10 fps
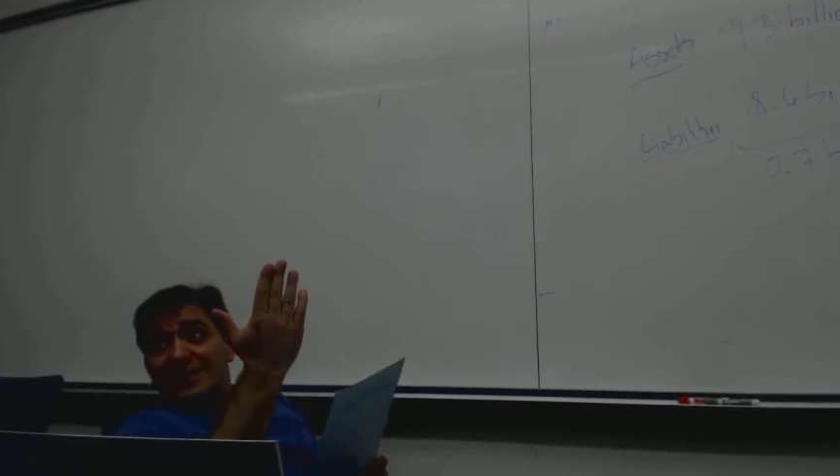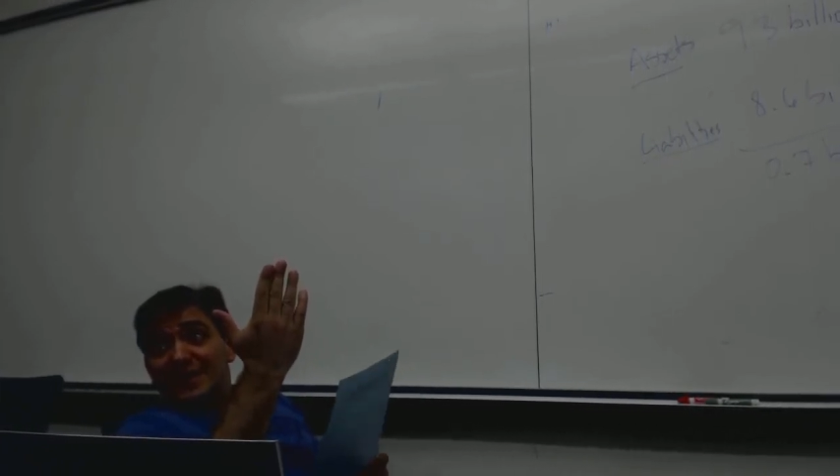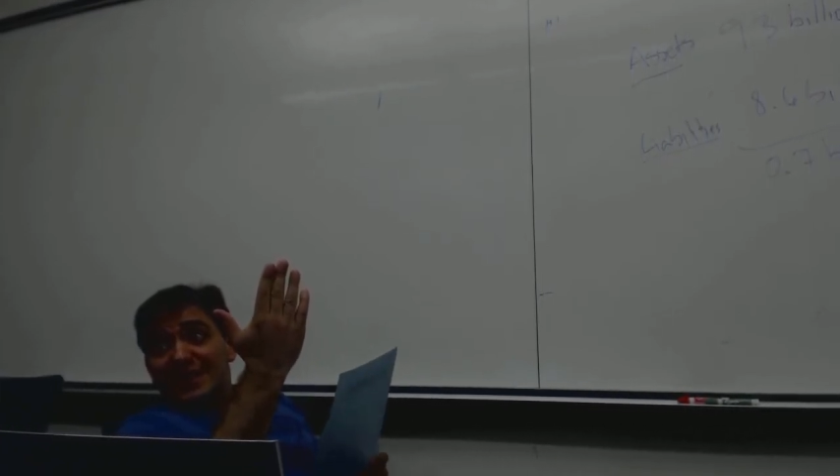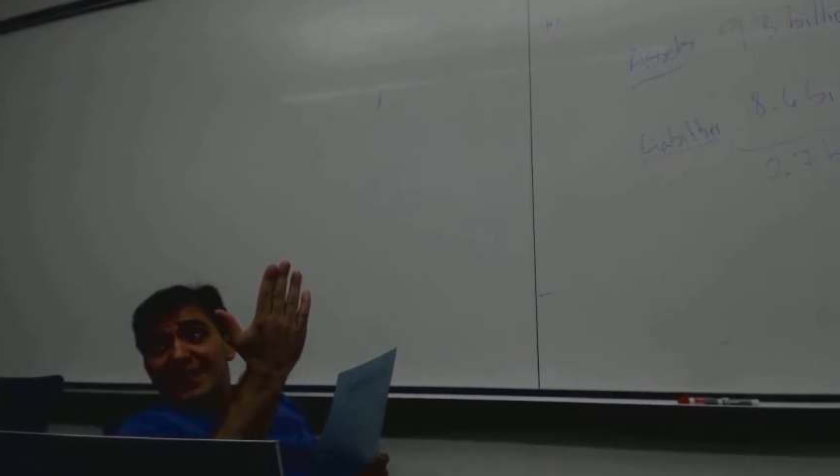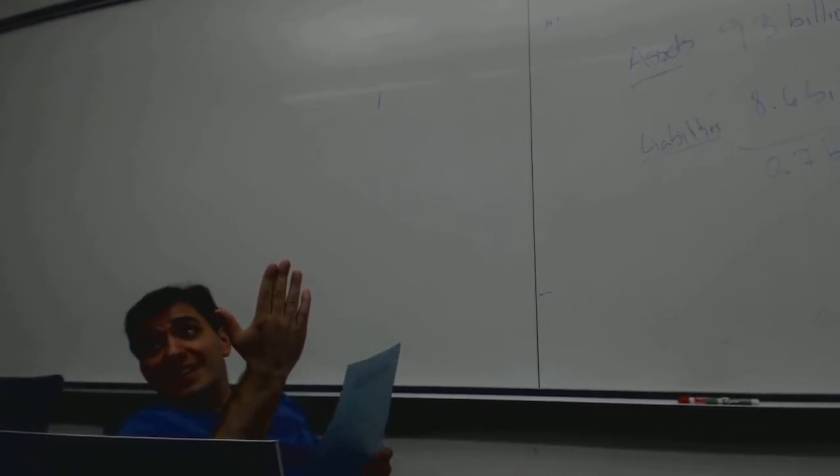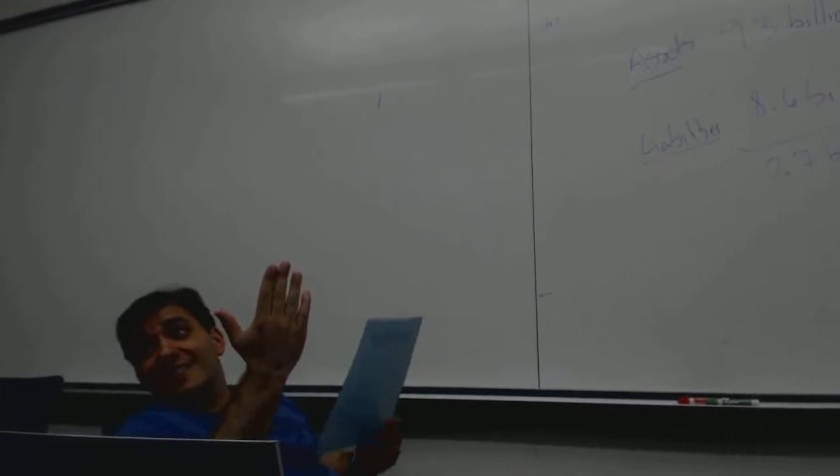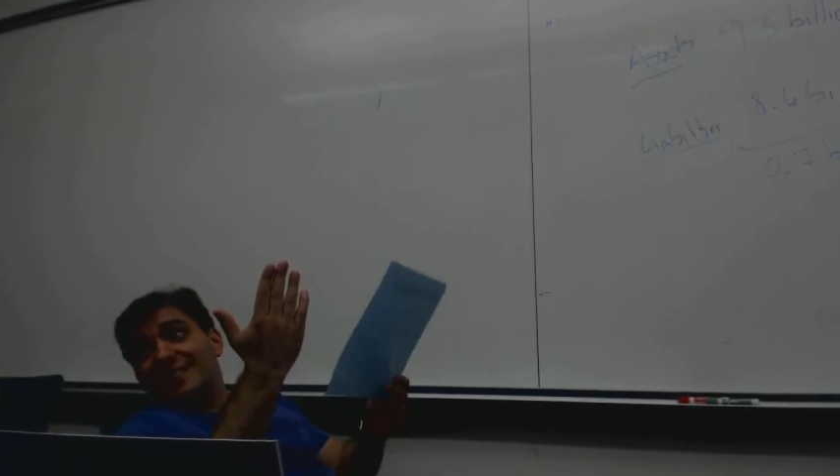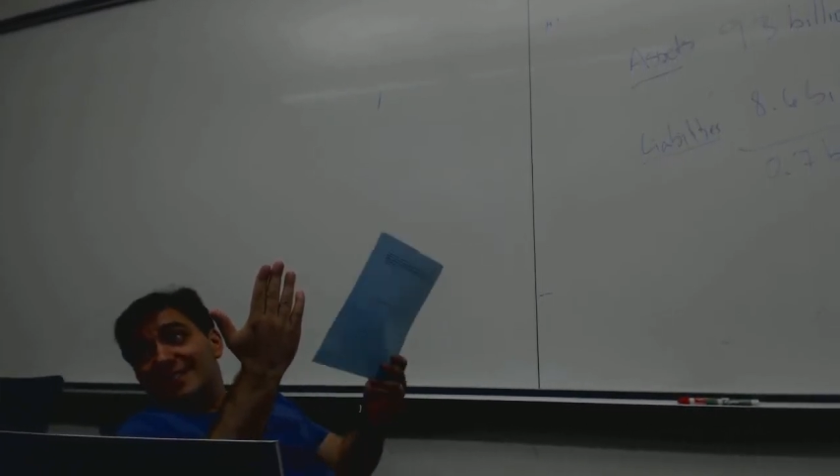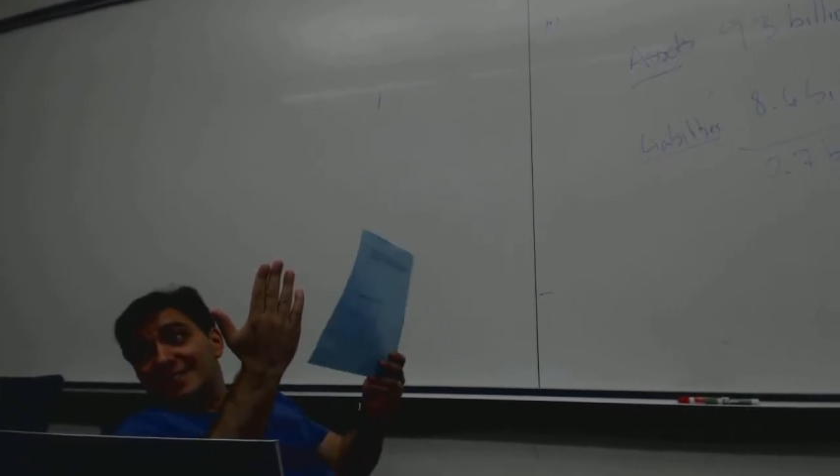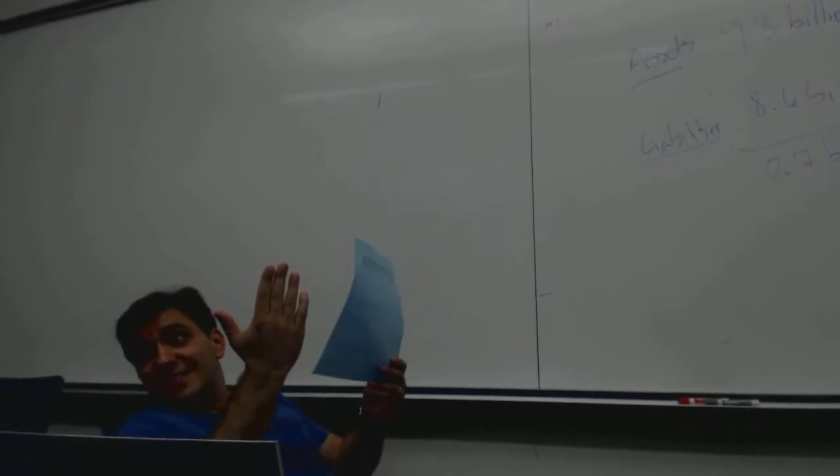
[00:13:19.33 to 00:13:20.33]
asset
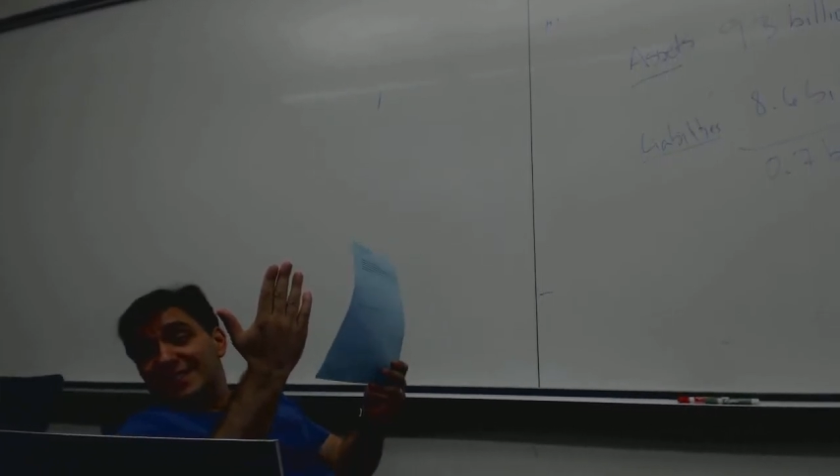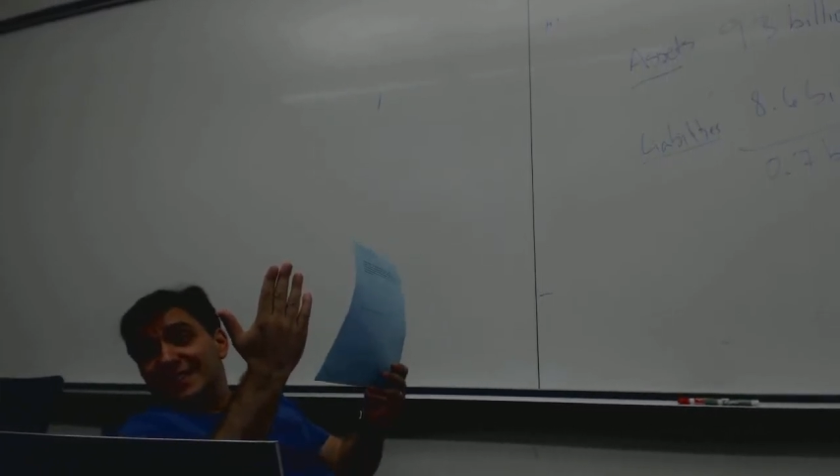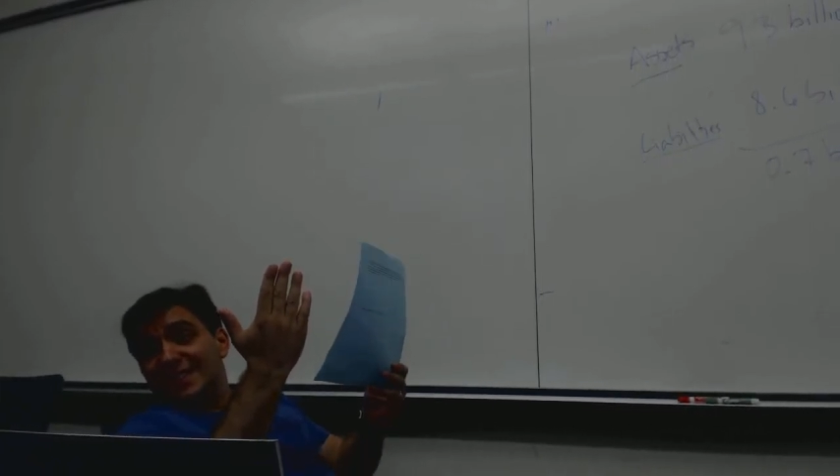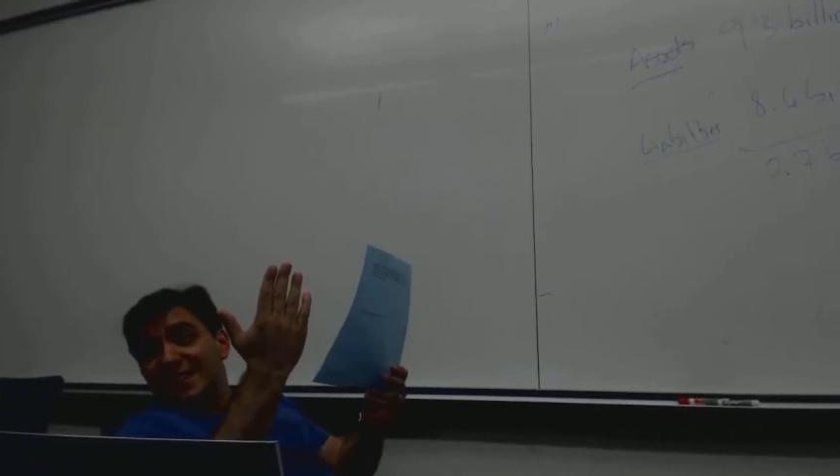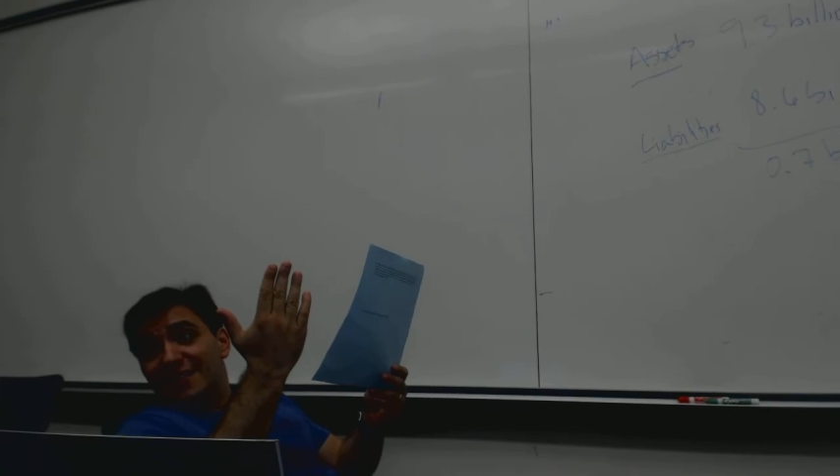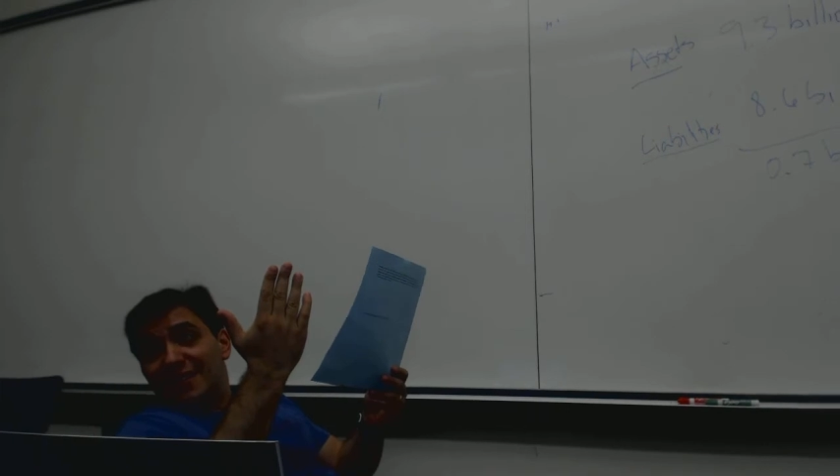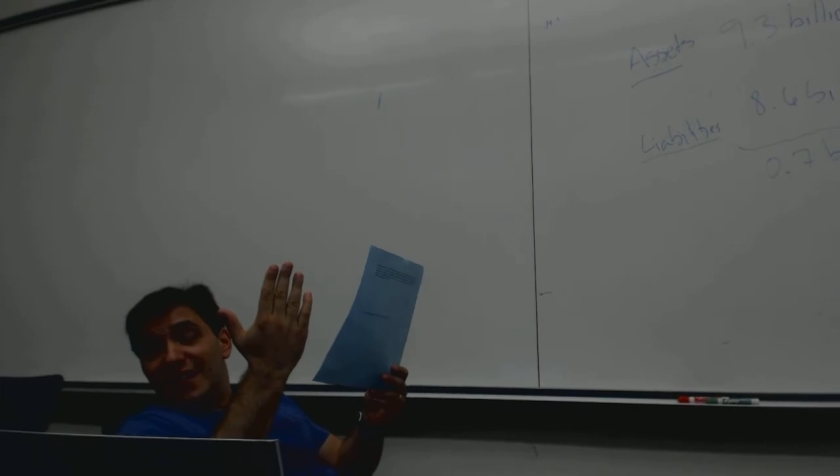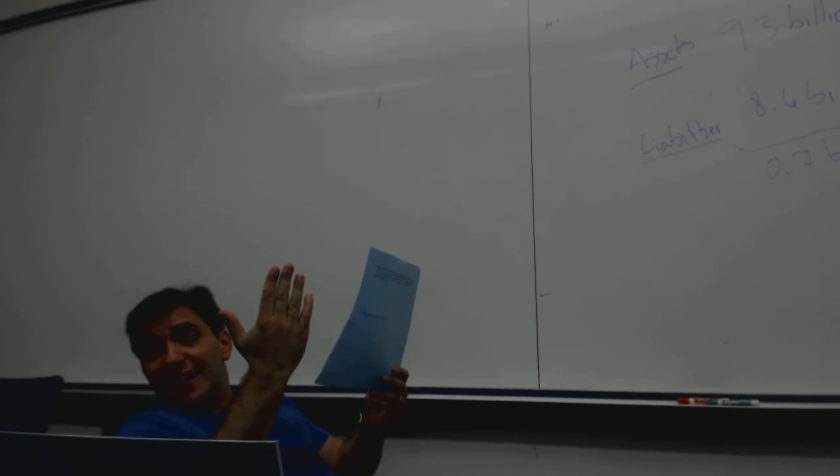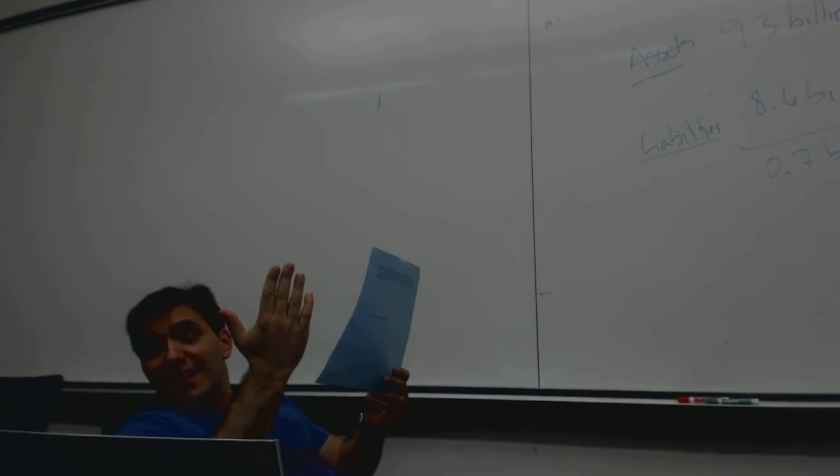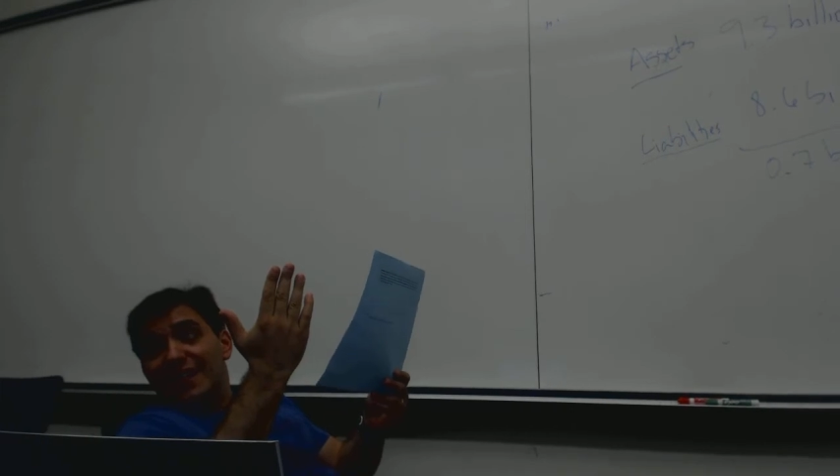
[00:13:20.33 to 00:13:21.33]
increases.
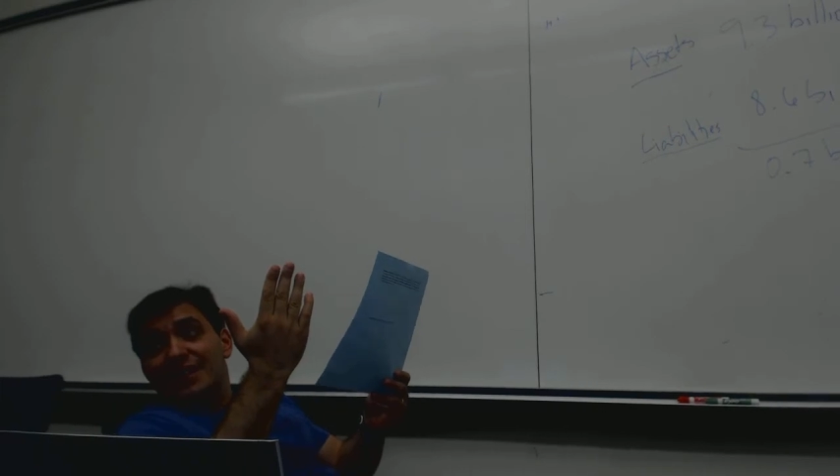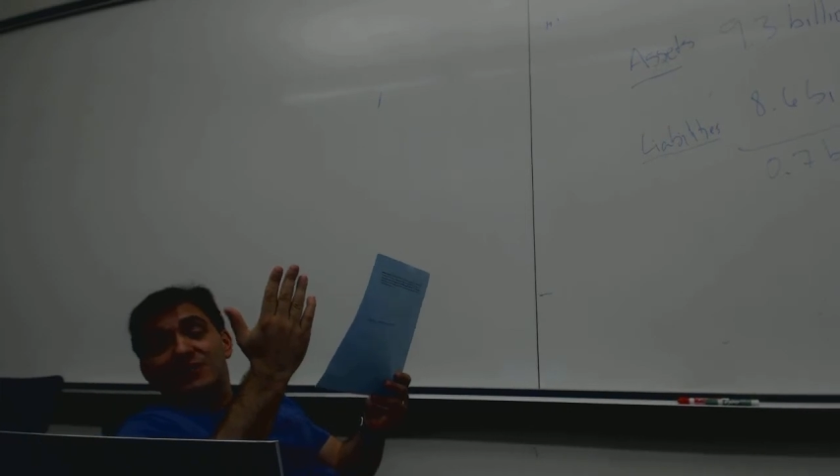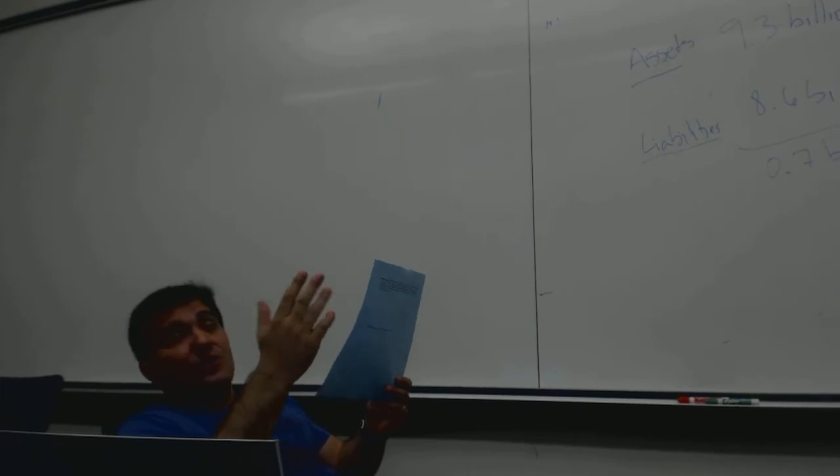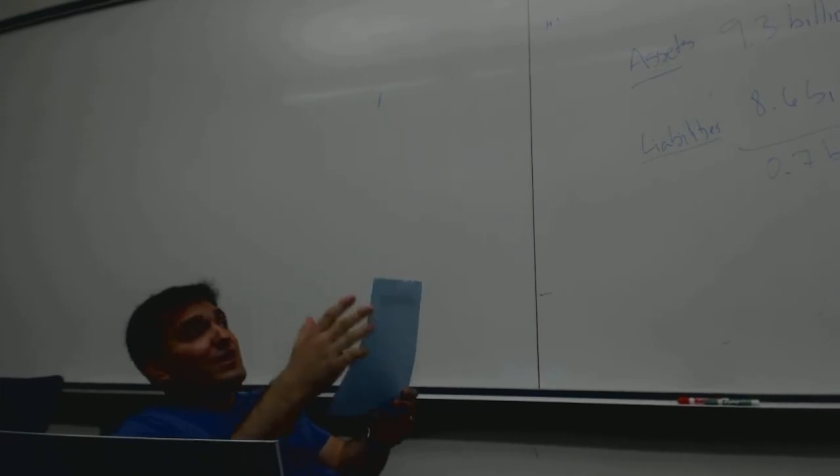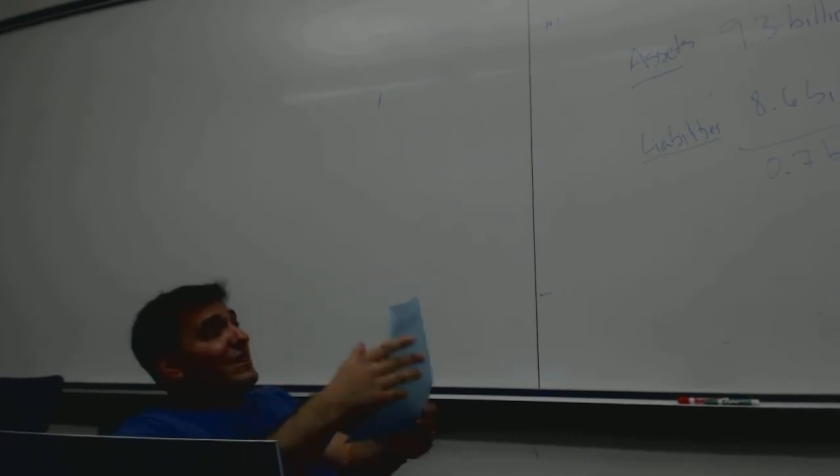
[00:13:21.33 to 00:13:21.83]
Okay? So